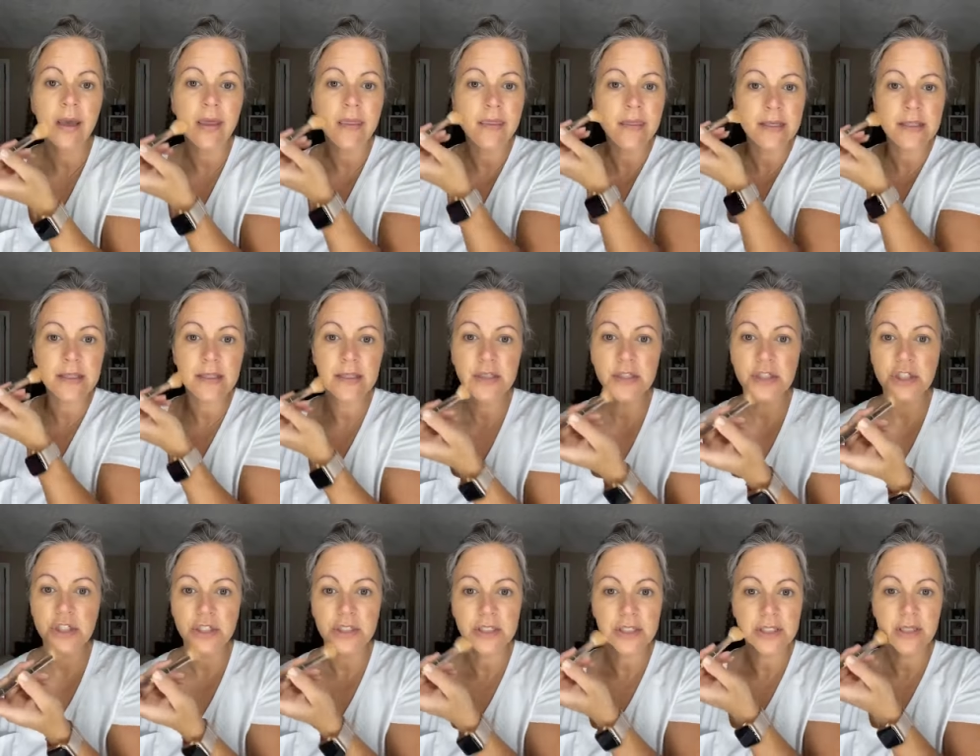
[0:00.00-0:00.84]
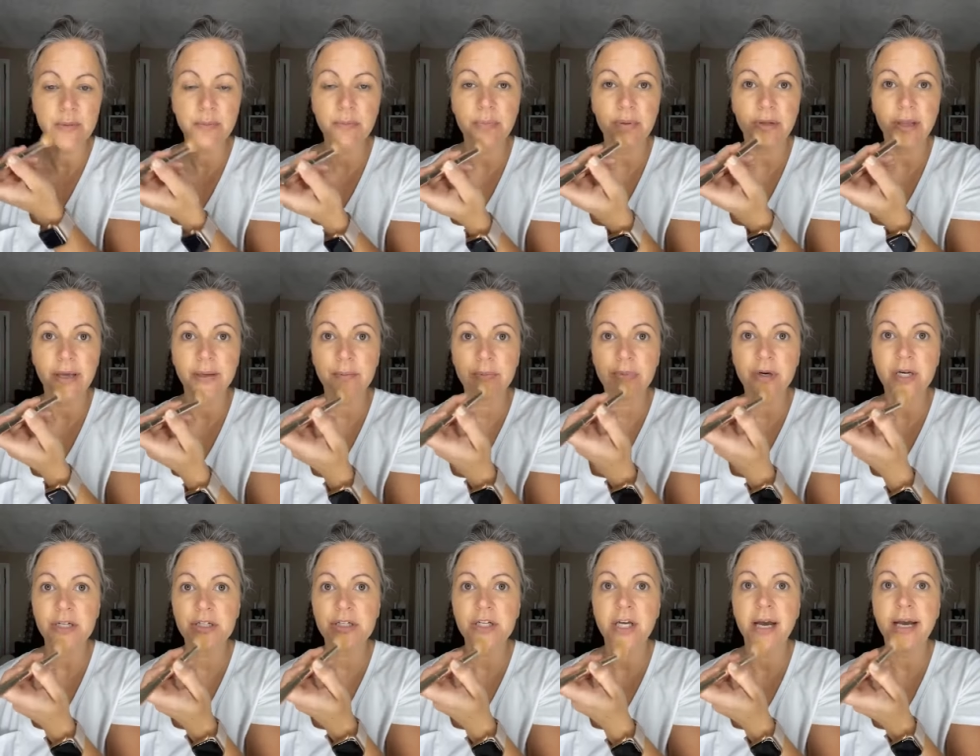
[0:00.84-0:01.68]
And this is just the blend
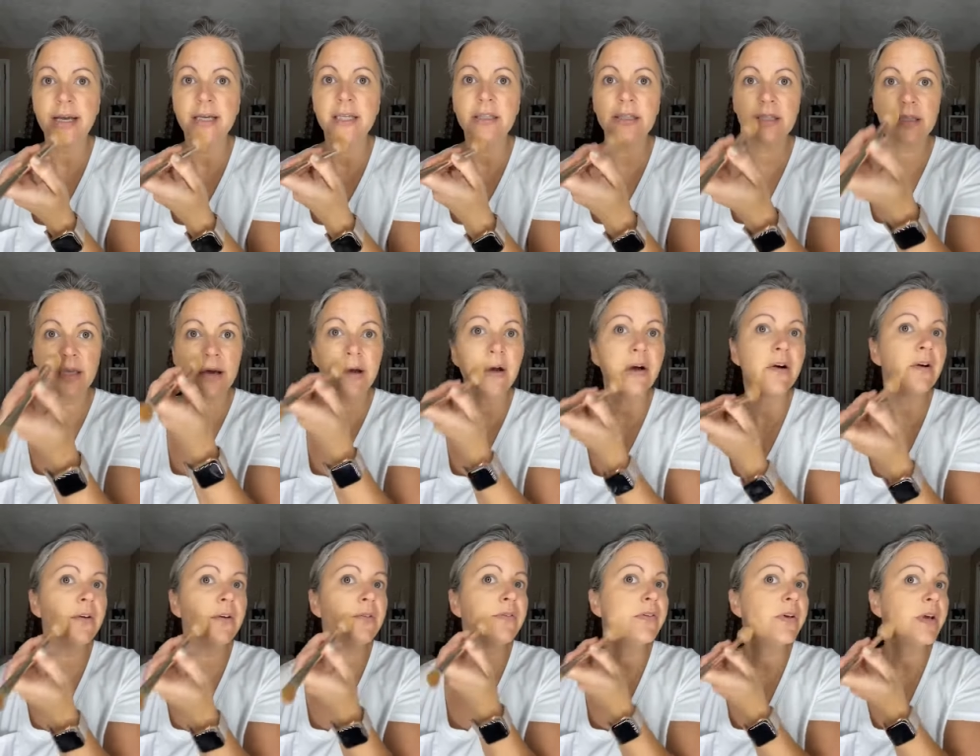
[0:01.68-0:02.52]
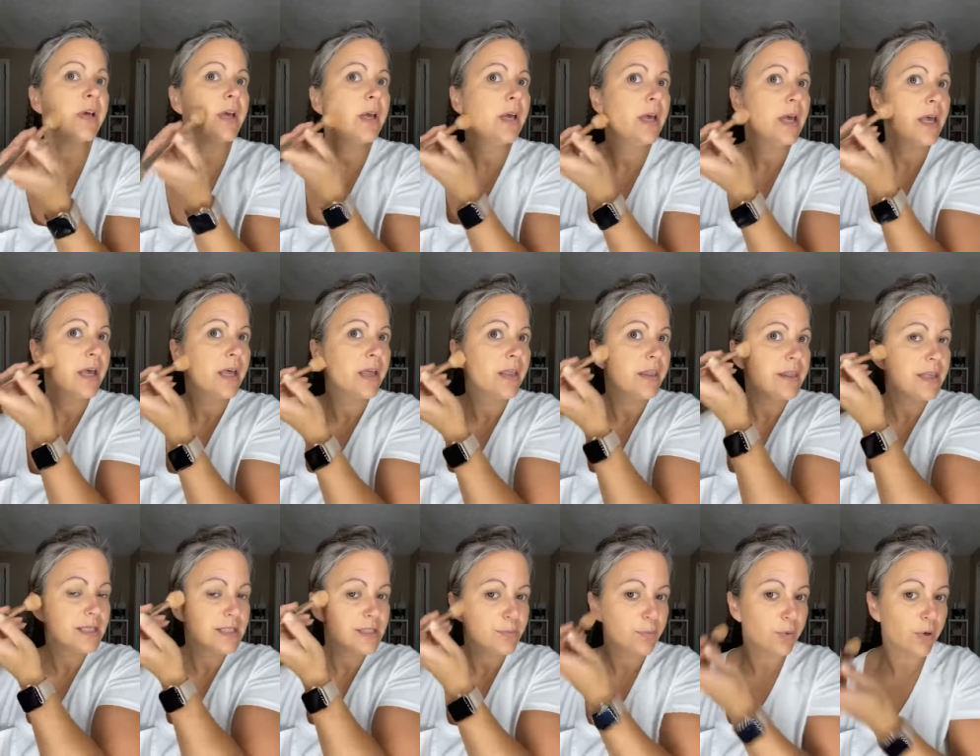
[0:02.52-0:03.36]
brush. I love
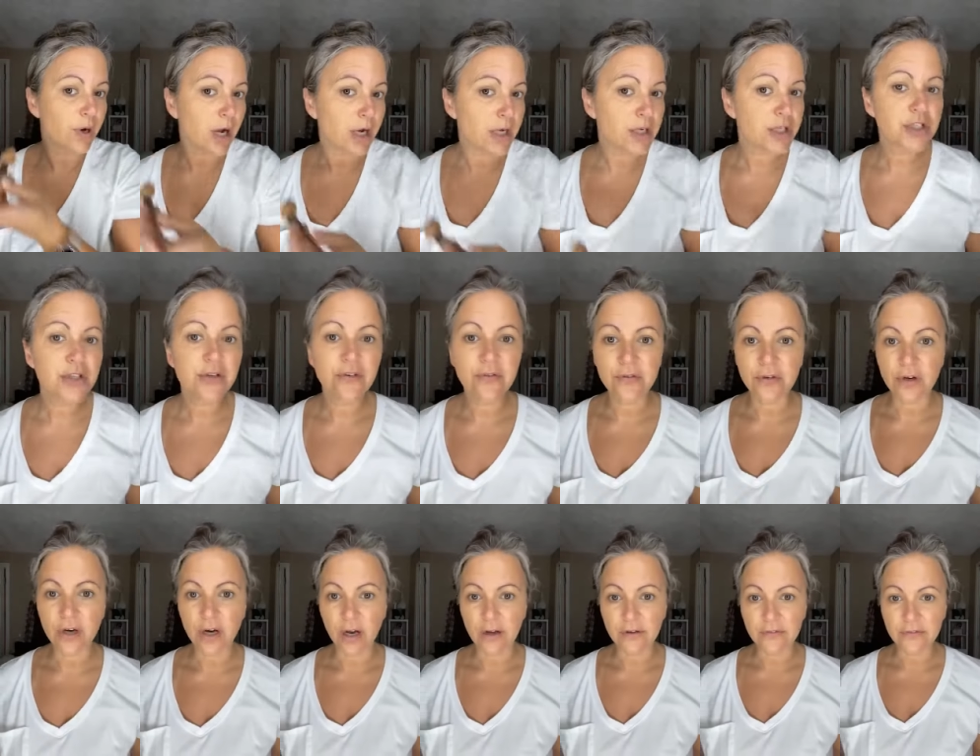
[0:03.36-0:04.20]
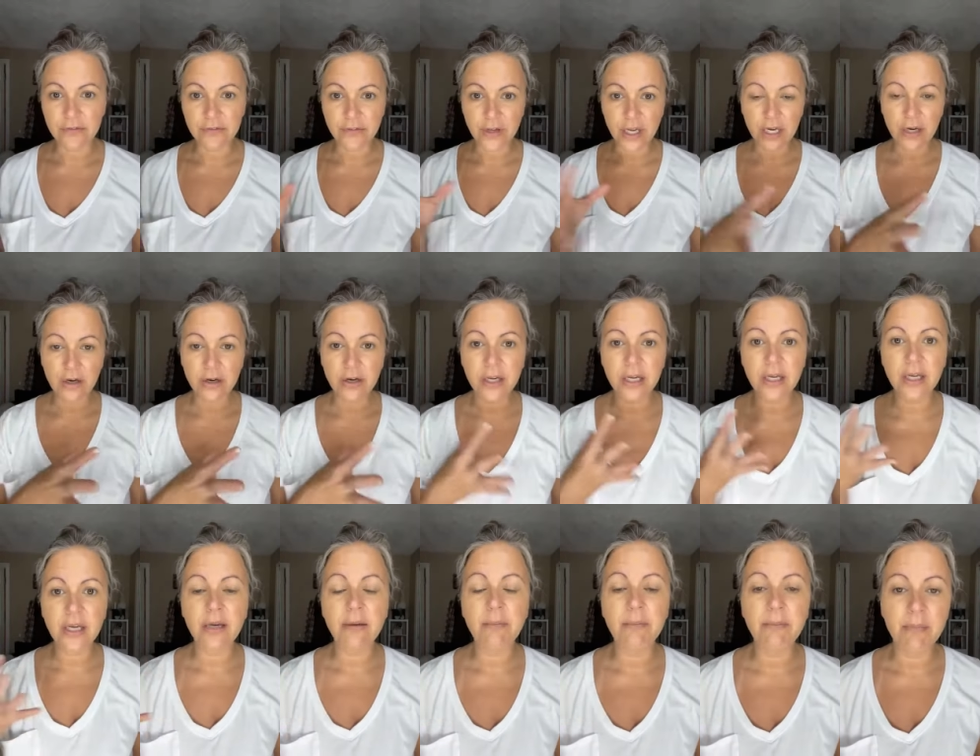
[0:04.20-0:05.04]
this brush for a
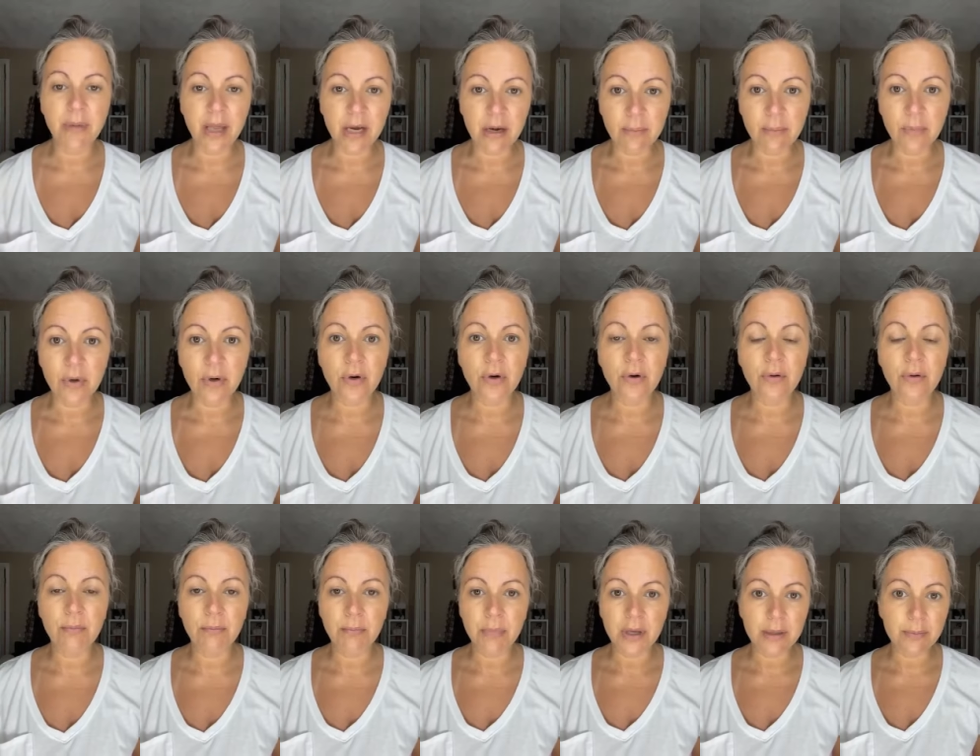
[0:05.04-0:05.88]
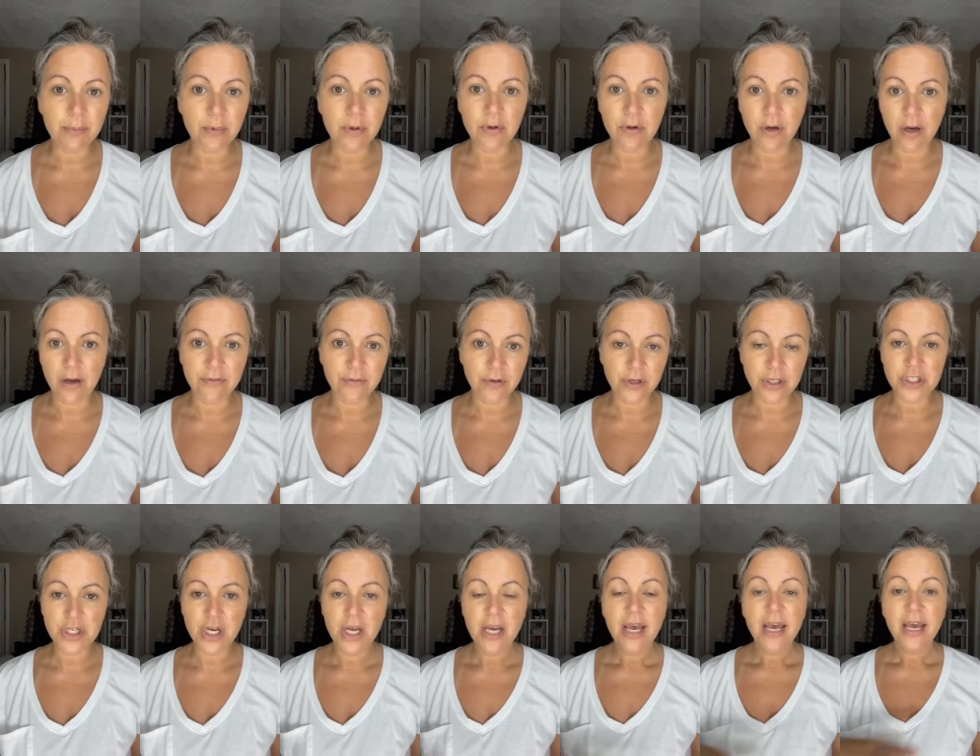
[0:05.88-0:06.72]
very minimal
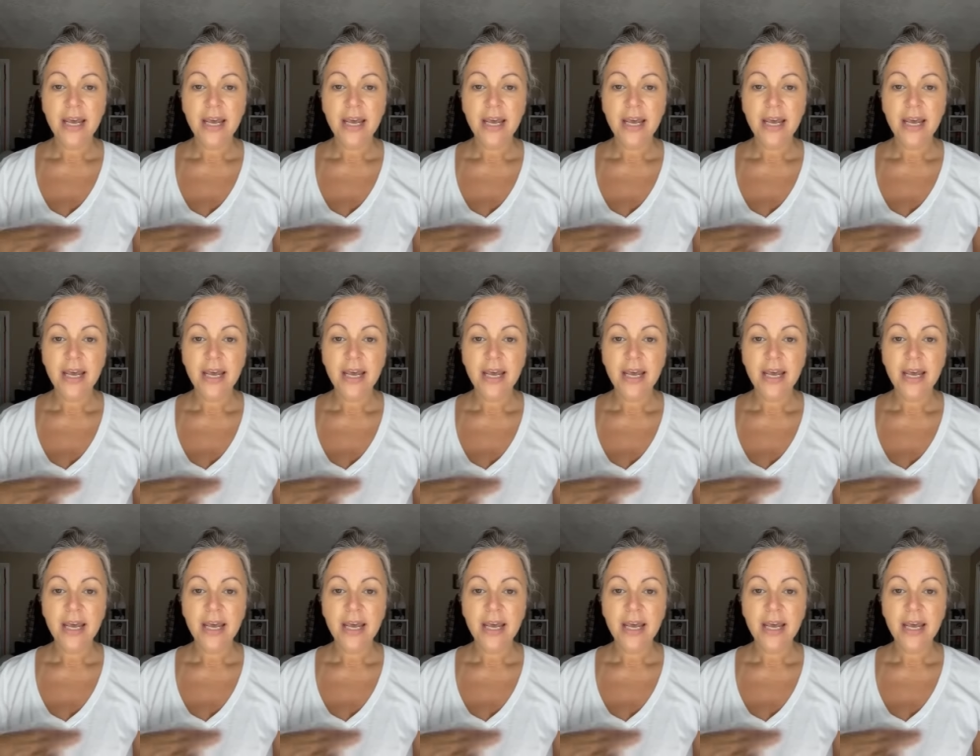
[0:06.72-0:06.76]
coverage.